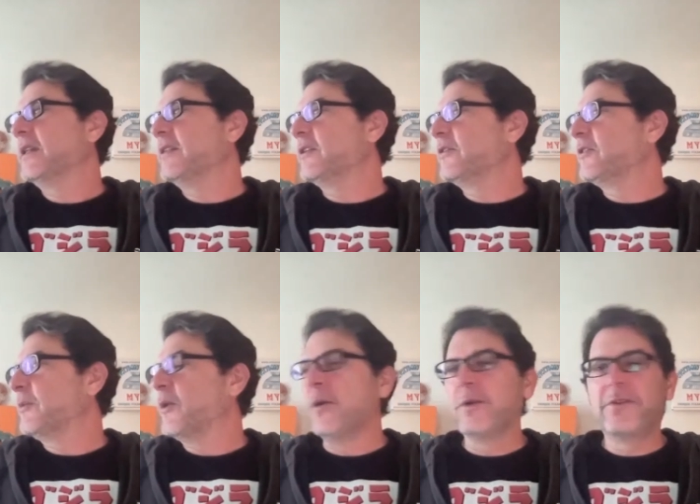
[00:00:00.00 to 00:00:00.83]
there's some
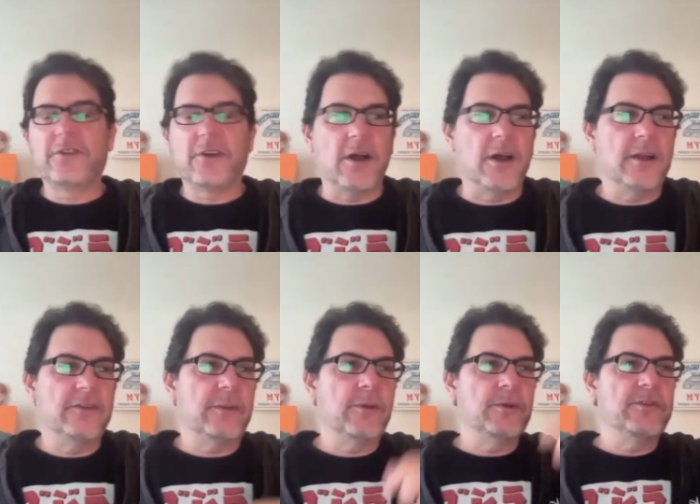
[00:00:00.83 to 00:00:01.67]
old song,
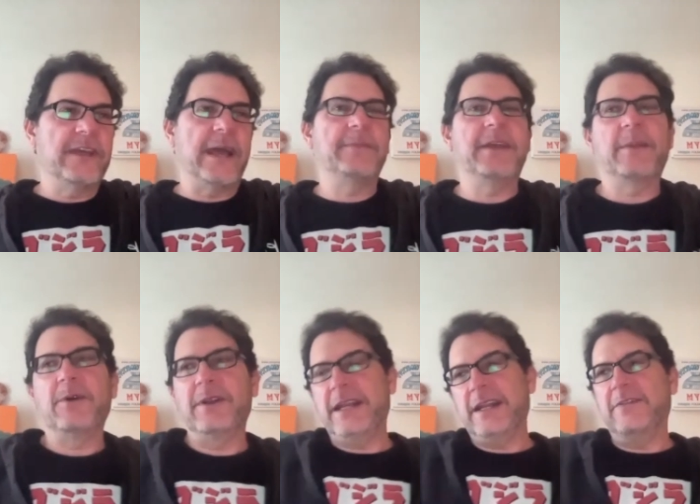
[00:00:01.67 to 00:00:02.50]
some old Zap demo,
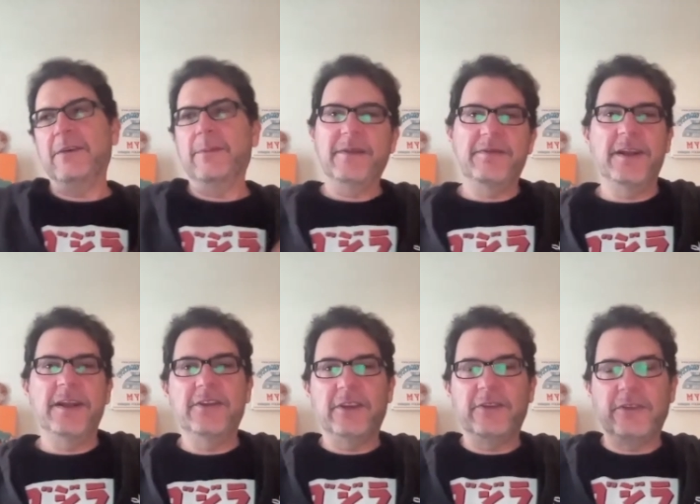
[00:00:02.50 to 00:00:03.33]
and he had somebody
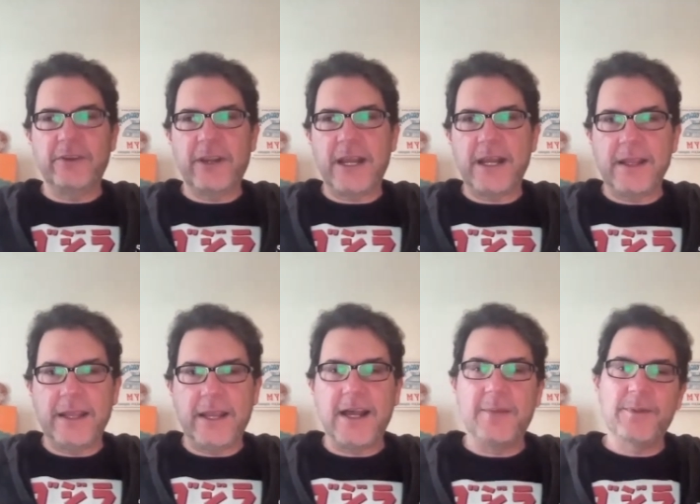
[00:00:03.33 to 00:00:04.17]
finish it. So they're kind of
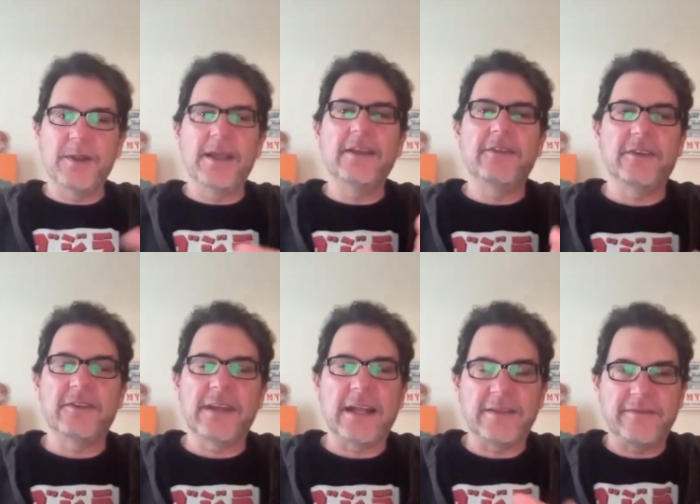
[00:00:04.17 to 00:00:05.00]
like compilations,
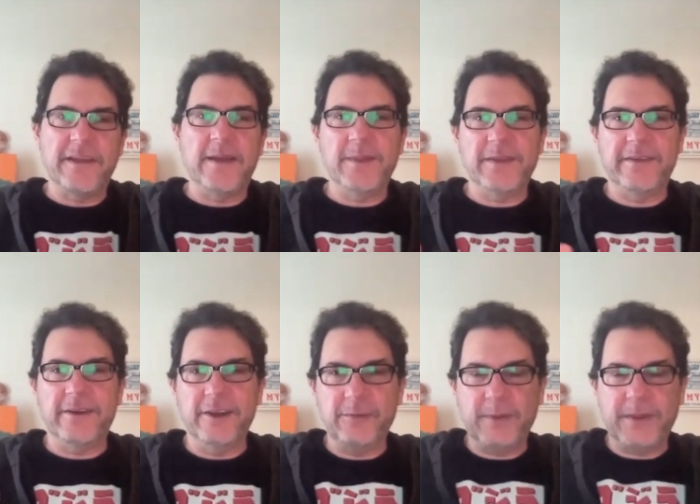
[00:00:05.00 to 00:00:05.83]
not the family
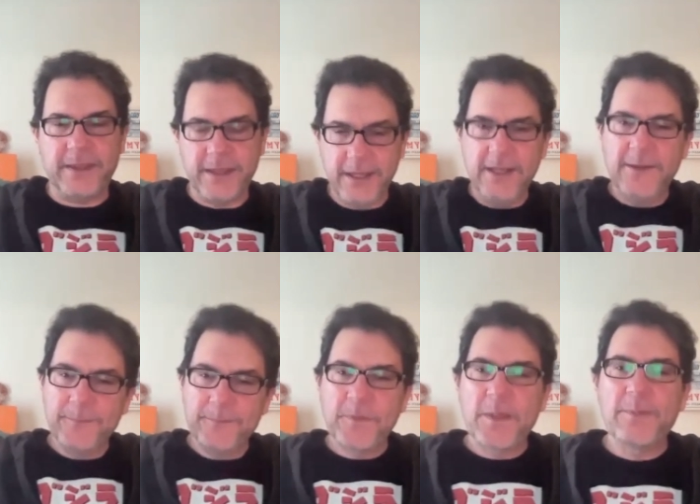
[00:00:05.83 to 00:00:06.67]
series, but the
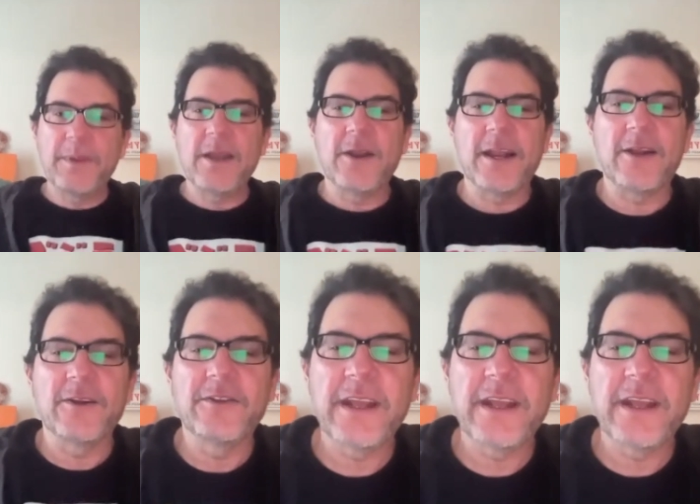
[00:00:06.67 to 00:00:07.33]
big records.